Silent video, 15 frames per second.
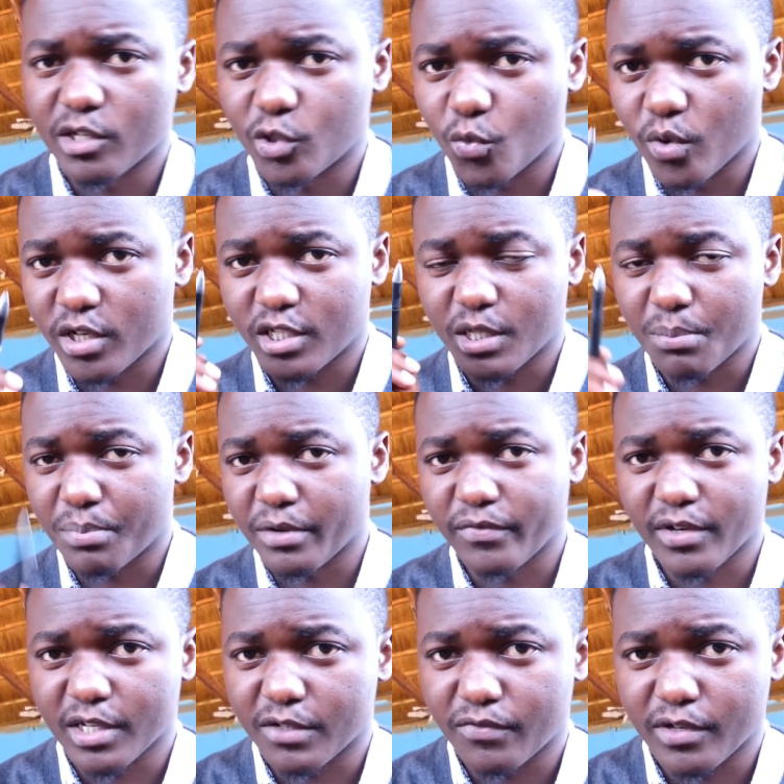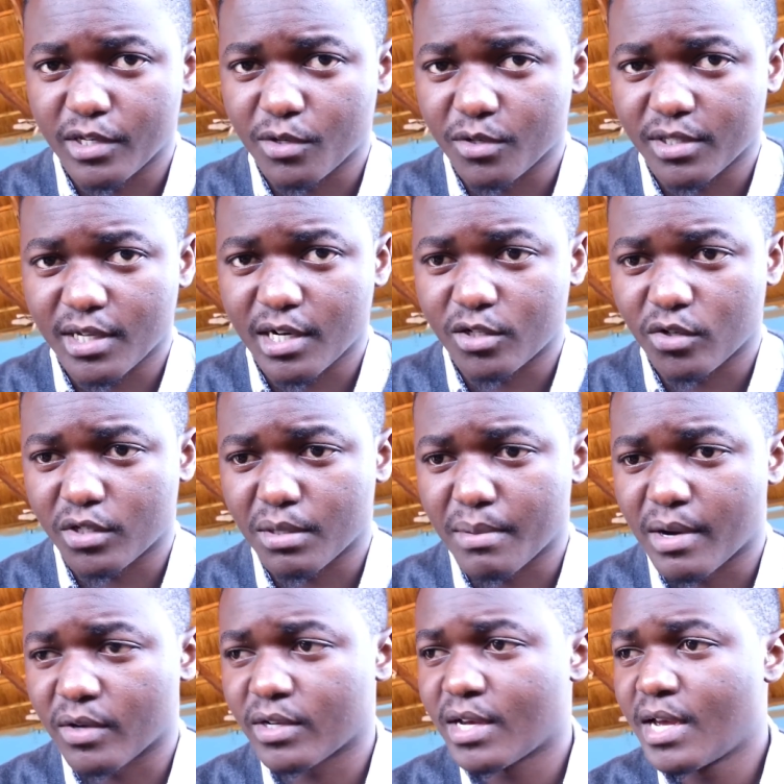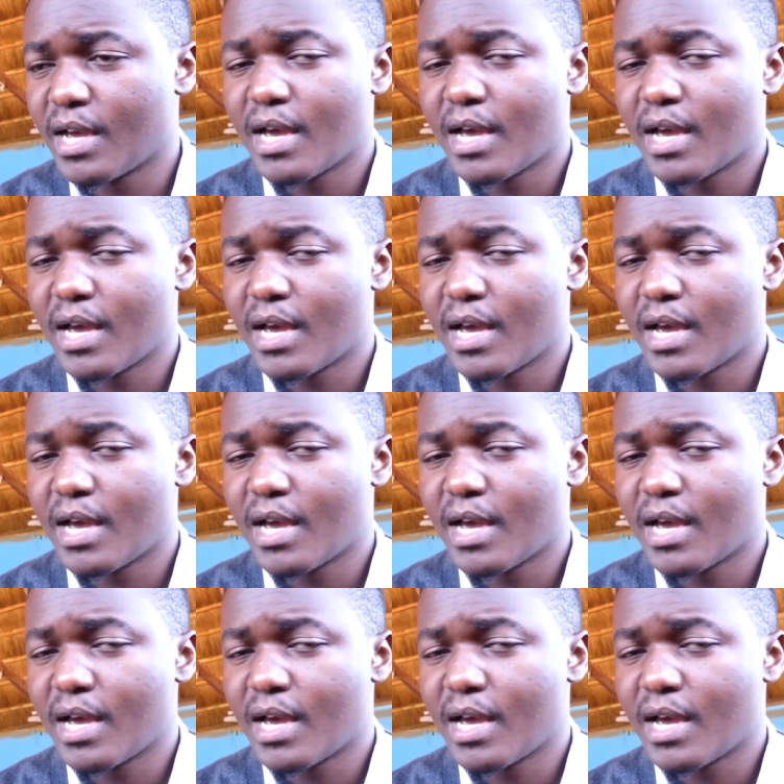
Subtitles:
to watch the previous videos that I talked about,